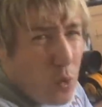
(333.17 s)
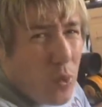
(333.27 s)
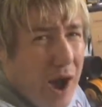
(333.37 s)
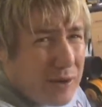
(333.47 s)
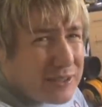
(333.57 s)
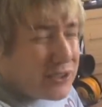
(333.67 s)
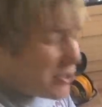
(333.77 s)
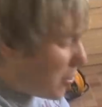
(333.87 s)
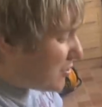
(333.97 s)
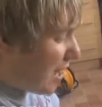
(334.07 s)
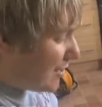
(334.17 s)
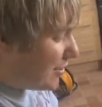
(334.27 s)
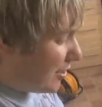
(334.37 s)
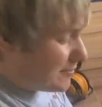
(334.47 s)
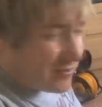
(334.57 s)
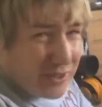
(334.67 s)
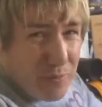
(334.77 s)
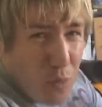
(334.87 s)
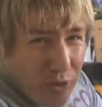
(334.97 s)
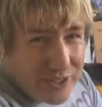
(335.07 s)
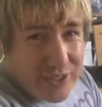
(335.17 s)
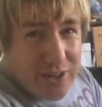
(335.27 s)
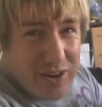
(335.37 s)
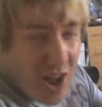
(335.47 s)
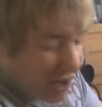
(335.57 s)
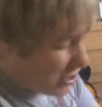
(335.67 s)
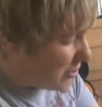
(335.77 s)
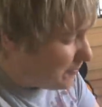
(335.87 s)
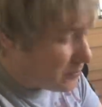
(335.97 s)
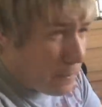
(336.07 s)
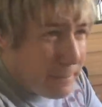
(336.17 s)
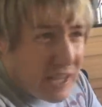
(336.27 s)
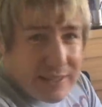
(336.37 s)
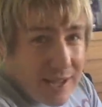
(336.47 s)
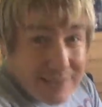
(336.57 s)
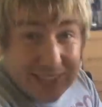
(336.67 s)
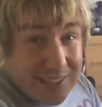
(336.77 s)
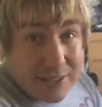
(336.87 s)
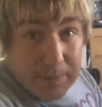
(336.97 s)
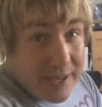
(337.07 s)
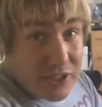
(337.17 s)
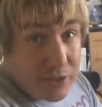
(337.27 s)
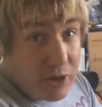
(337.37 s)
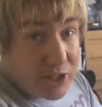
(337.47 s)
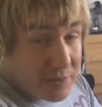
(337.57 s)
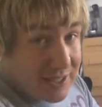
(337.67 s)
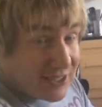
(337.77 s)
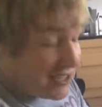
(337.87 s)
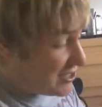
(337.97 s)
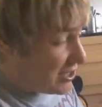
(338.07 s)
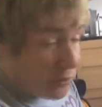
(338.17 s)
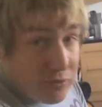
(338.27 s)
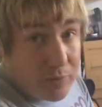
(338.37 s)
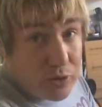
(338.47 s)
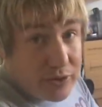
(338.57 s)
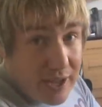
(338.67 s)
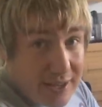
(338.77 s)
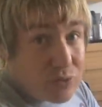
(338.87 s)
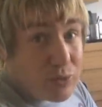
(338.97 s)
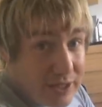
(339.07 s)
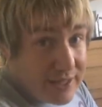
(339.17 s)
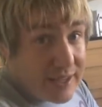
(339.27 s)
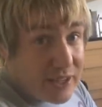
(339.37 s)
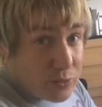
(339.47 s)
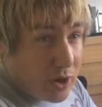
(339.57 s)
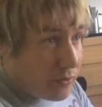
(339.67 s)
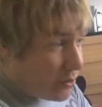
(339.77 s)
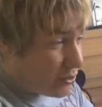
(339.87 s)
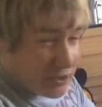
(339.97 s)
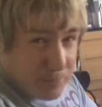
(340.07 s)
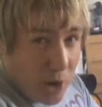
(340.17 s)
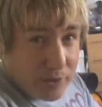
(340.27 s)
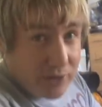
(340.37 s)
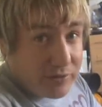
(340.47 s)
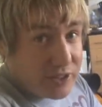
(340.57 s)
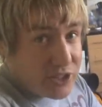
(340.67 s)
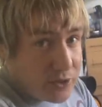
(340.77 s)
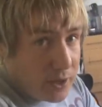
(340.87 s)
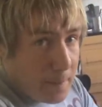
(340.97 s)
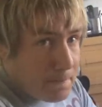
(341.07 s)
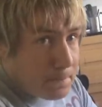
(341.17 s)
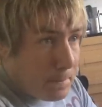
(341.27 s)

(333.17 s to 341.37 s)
Wow, it's so tender and moist and lush. Can't taste the beer too much, but that seasoning that we rubbed on there is really in there as well. Real nice barbecue finish to it.